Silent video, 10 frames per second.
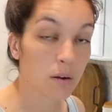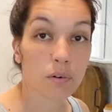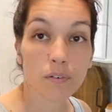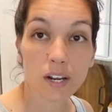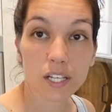
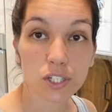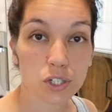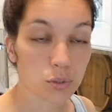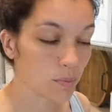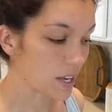we're ready
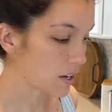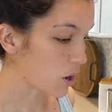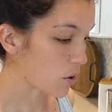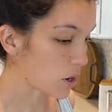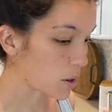to make
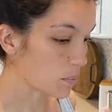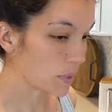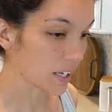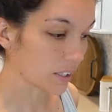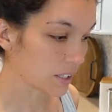our
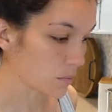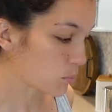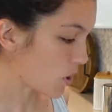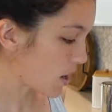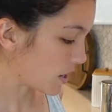pickling
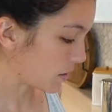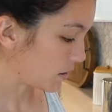brine.